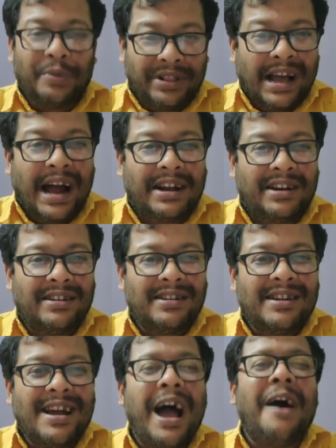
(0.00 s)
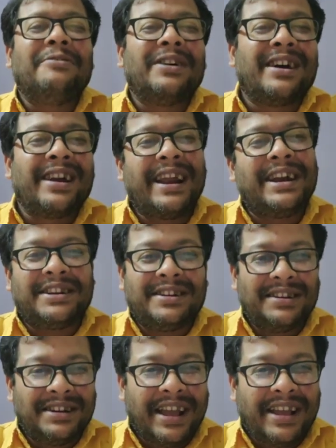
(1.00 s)
With that, have a
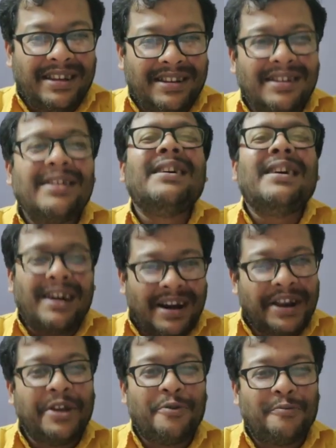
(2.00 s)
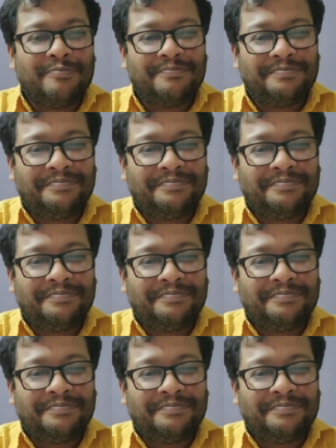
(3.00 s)
great day. Hari Om.